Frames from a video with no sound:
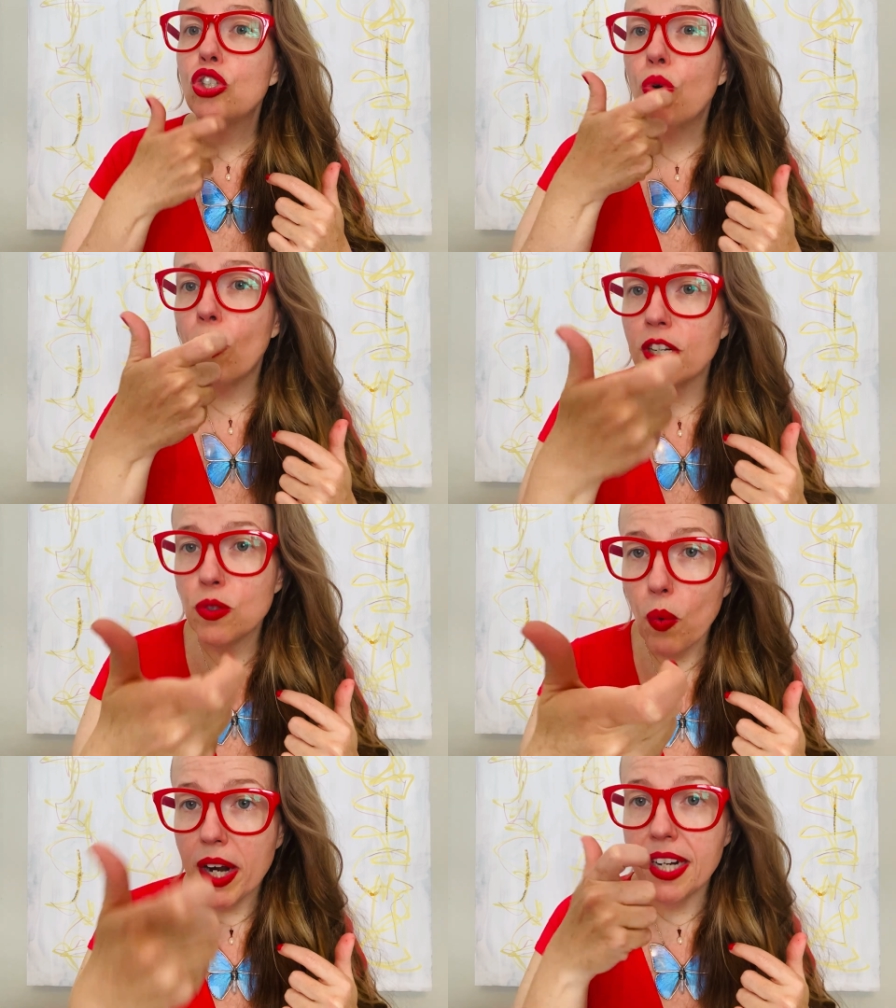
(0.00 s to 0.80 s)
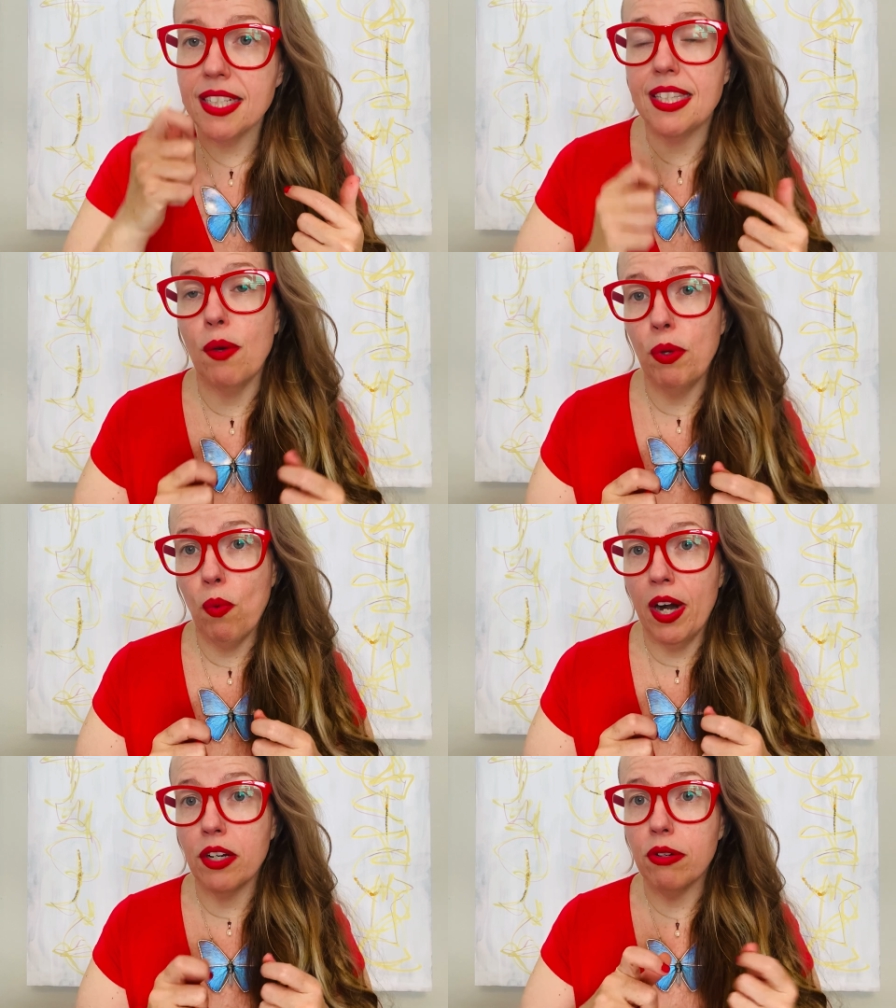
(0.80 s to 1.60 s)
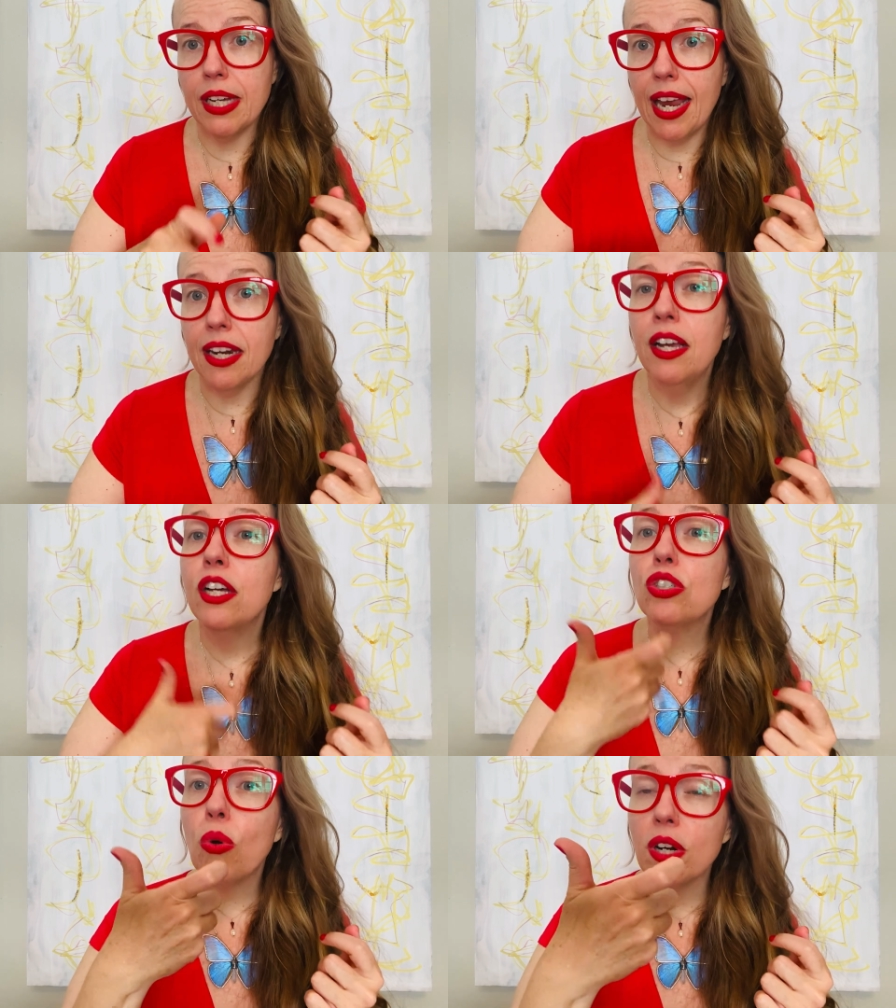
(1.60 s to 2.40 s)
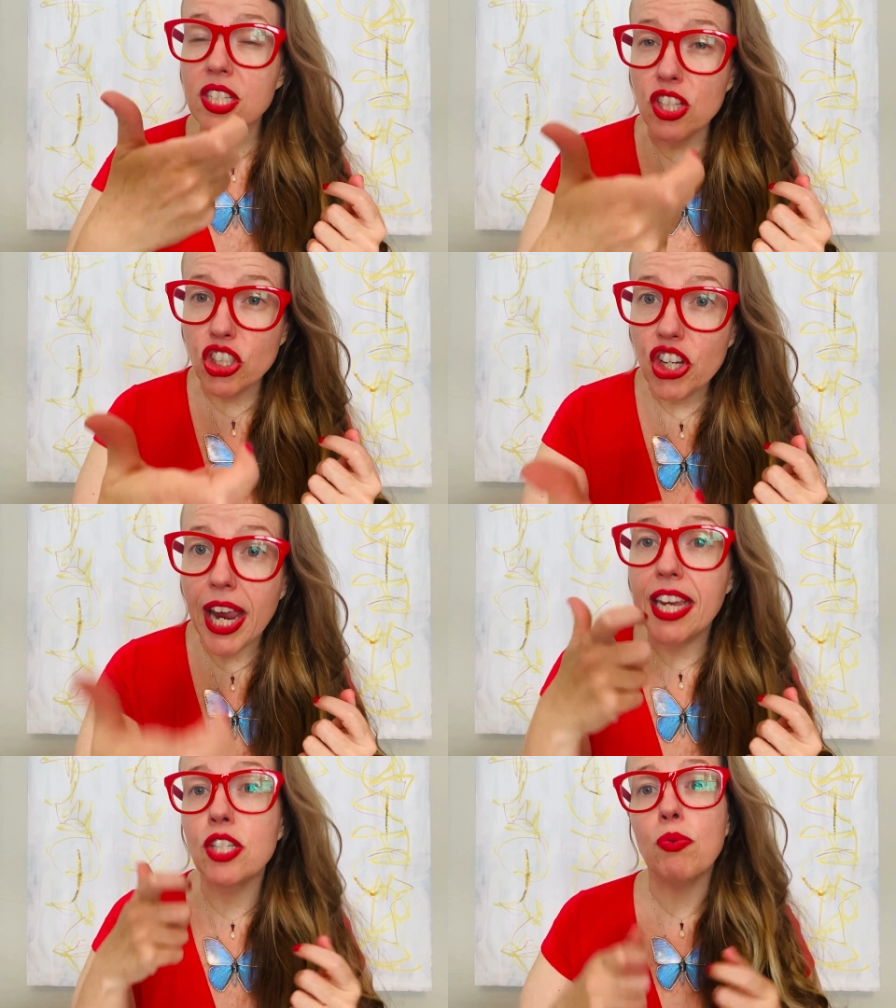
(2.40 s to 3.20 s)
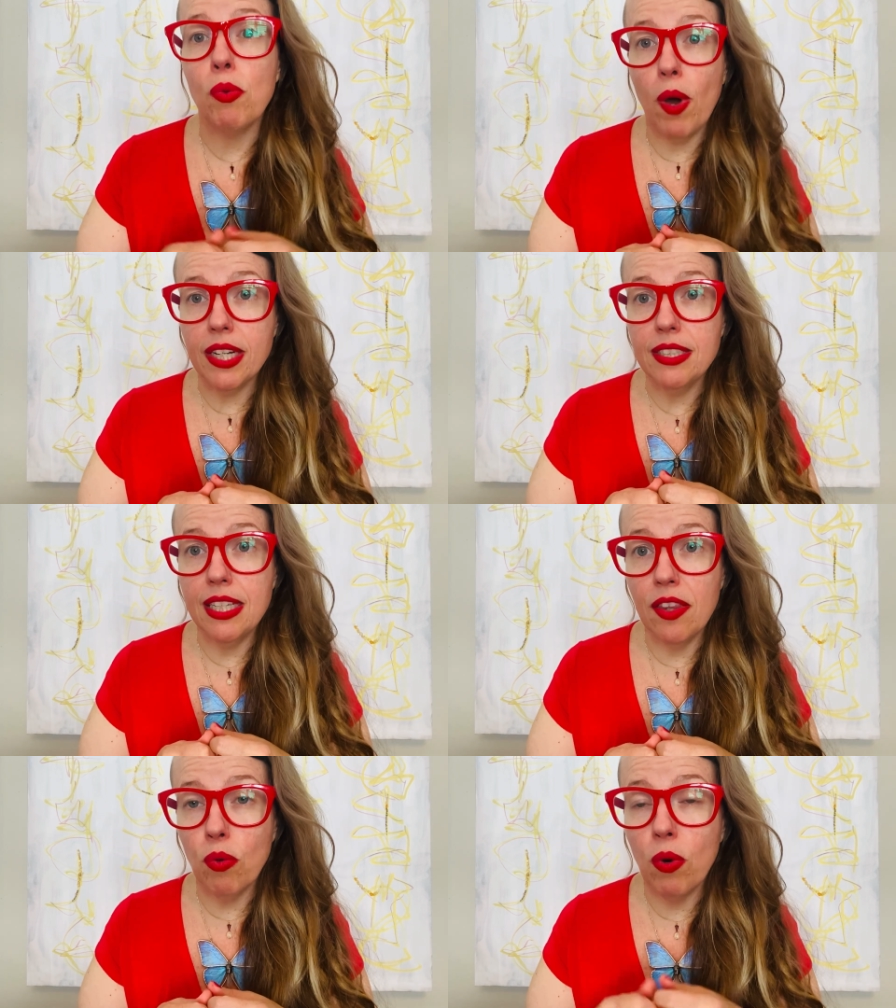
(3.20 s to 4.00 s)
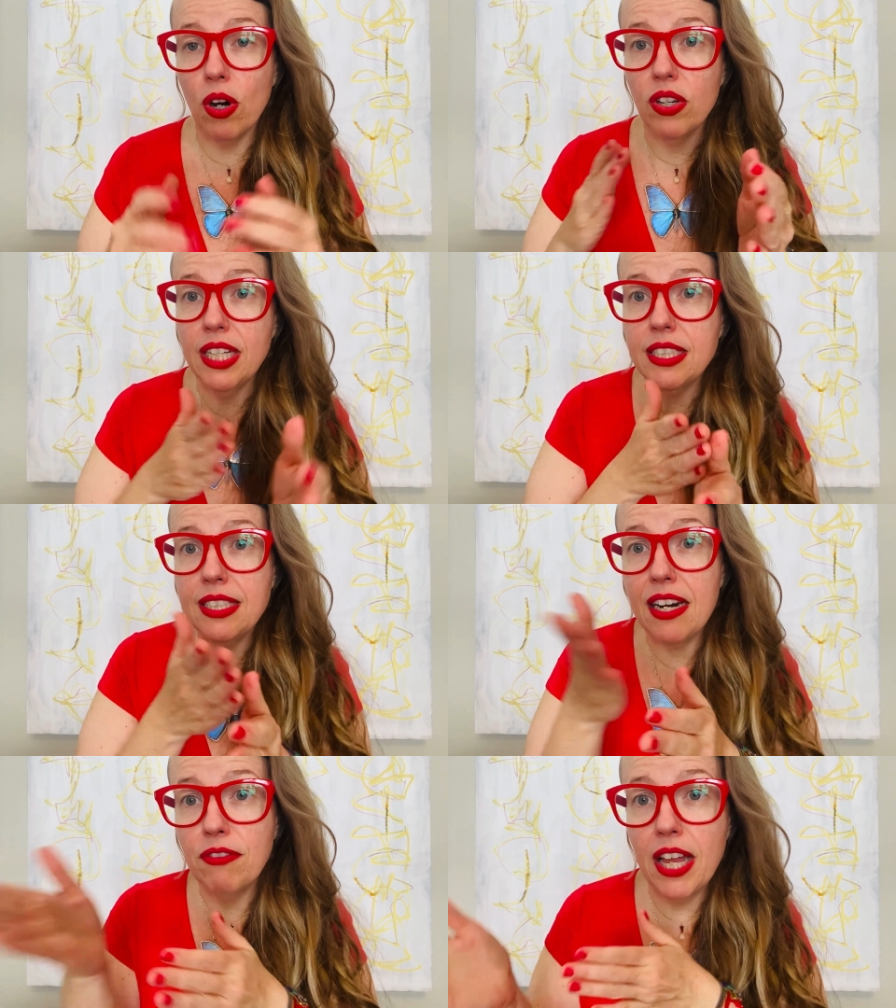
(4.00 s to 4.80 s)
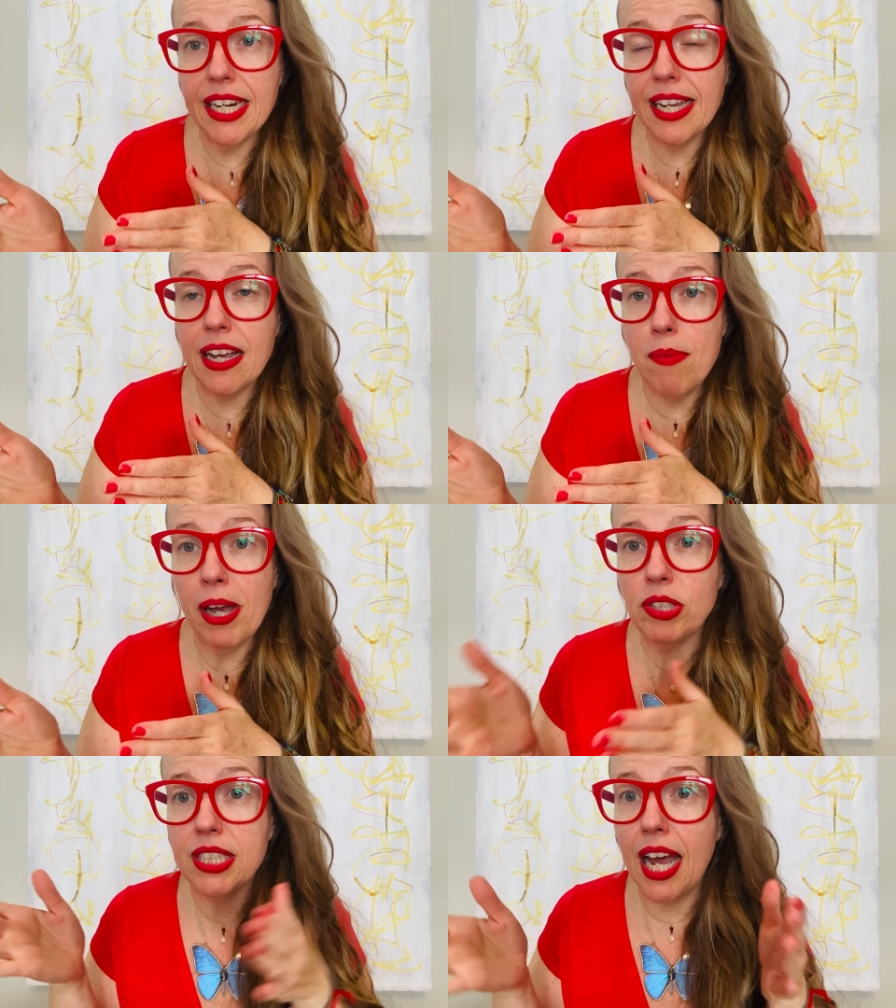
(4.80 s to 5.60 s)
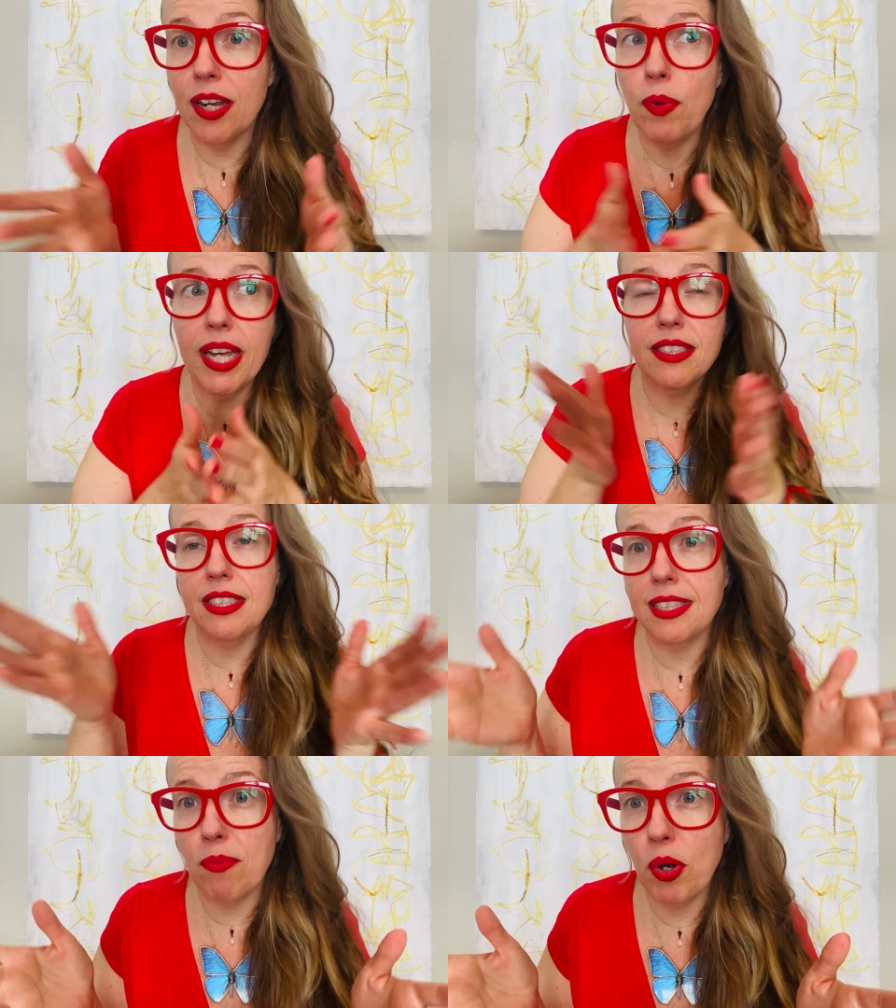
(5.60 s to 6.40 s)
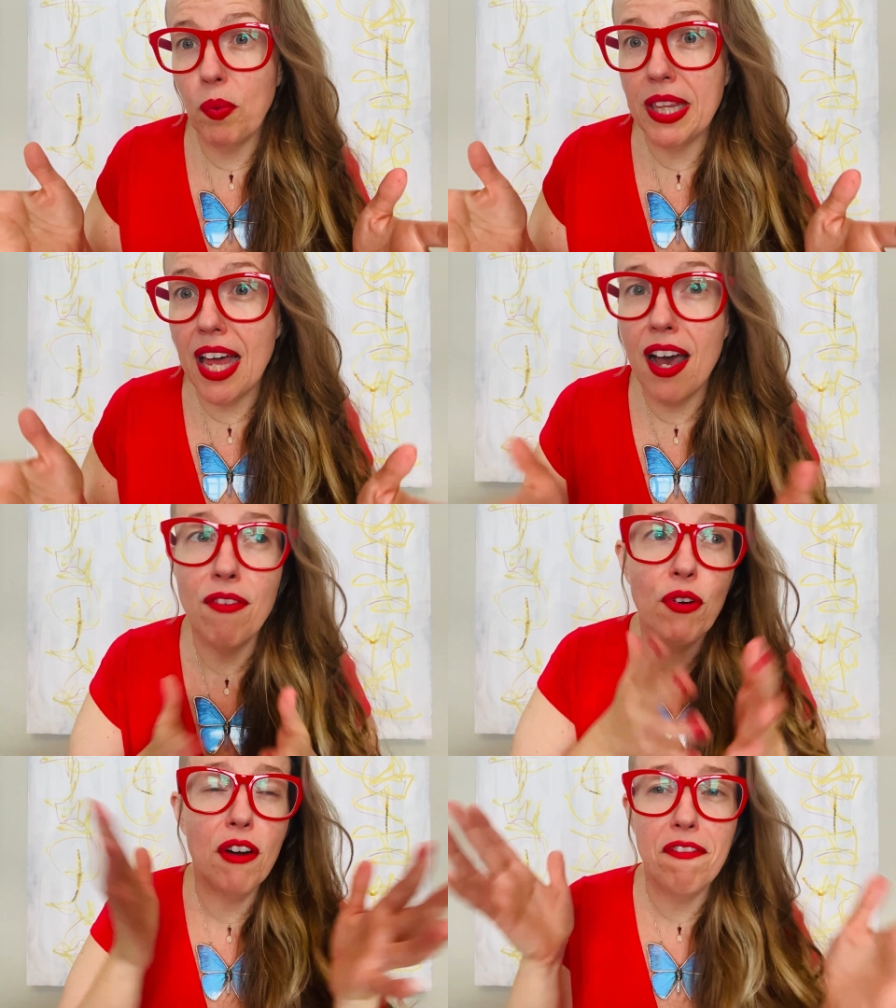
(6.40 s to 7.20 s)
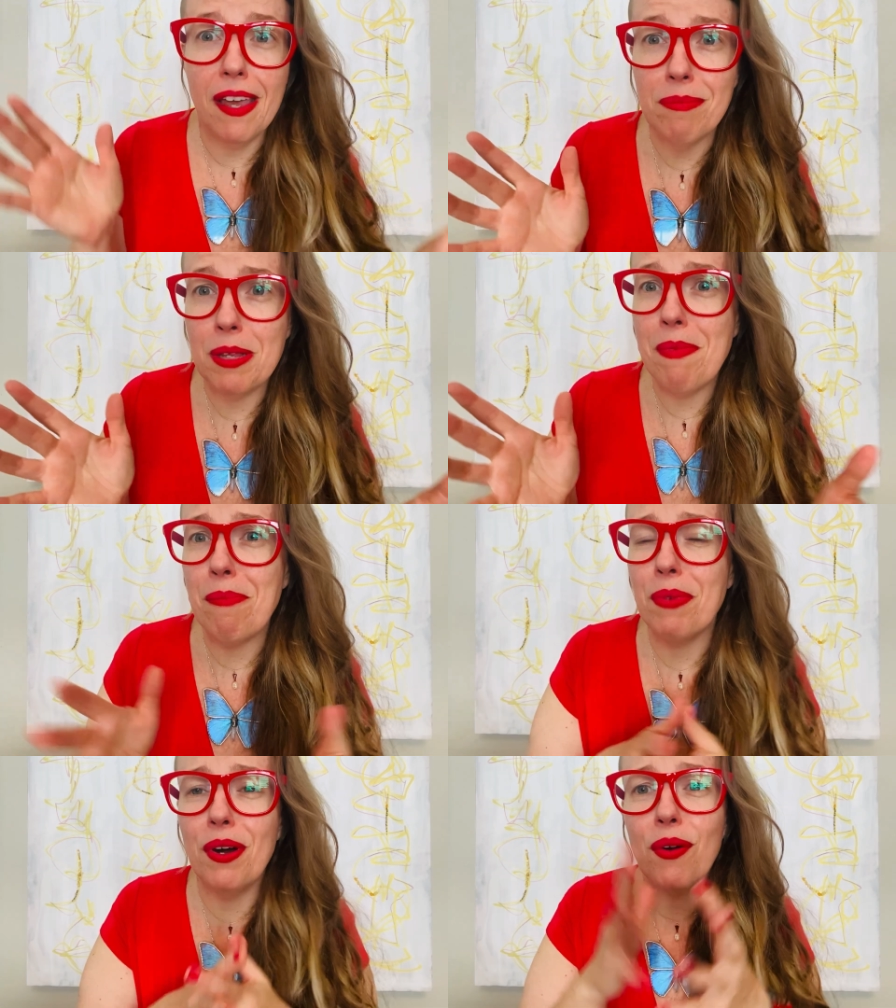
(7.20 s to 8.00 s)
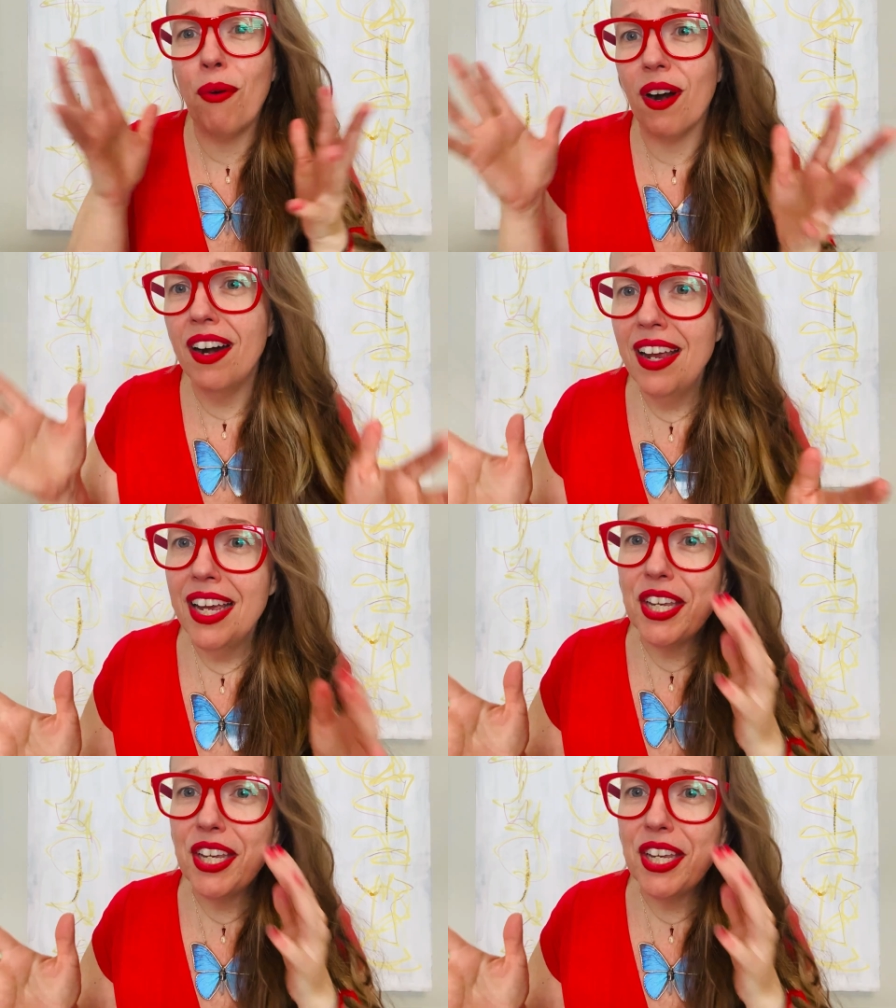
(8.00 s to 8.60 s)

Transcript: towards what it is that we want to create, towards the change we want to see in the world, instead of letting it come out sideways to someone we love or a family member or,